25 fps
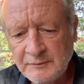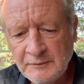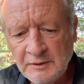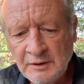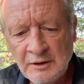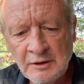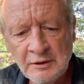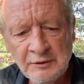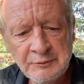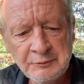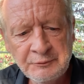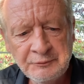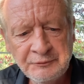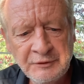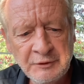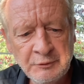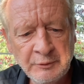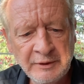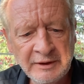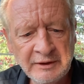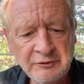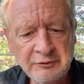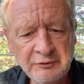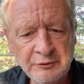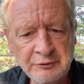a few
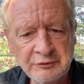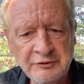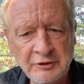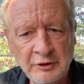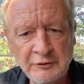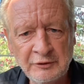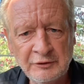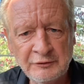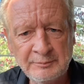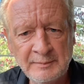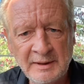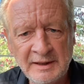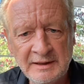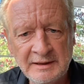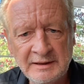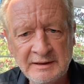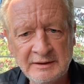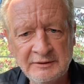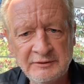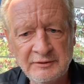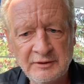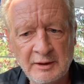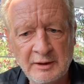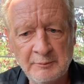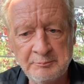weeks or so have made
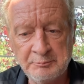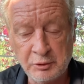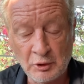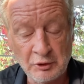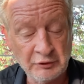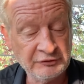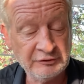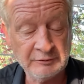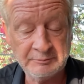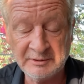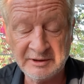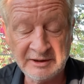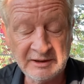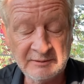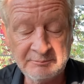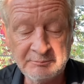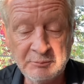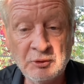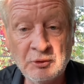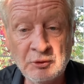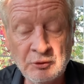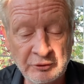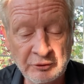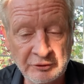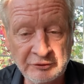it possibly the
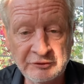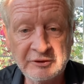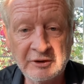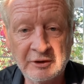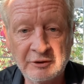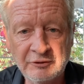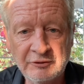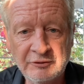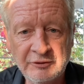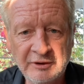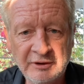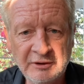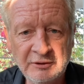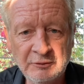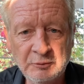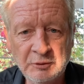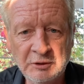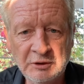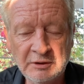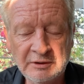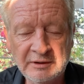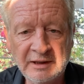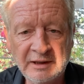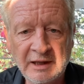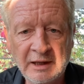poorest country in the
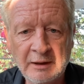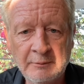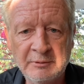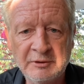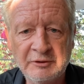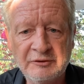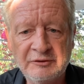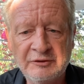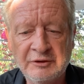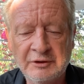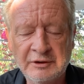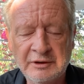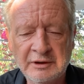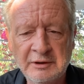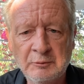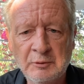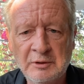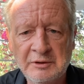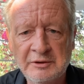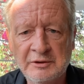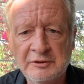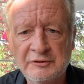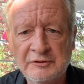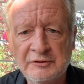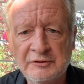world now, but certainly one that's